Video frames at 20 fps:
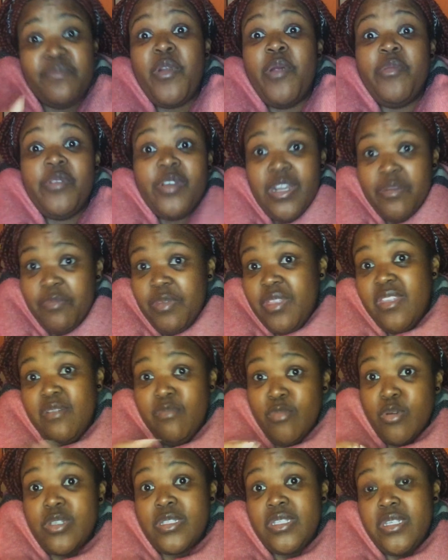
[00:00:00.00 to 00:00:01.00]
probably gonna be the
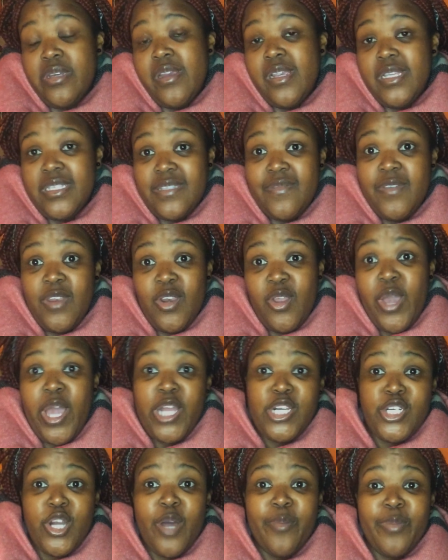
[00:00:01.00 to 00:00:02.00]
most serious video I
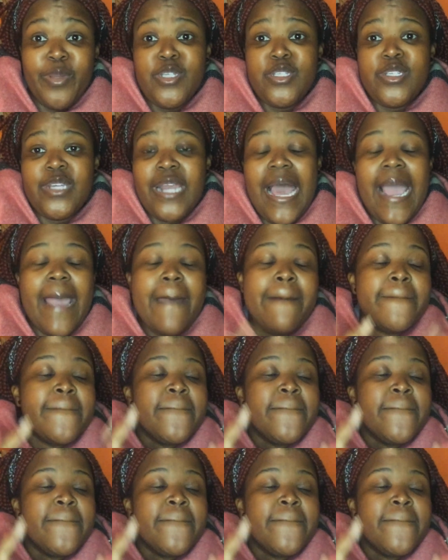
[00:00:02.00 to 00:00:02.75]
drop in July.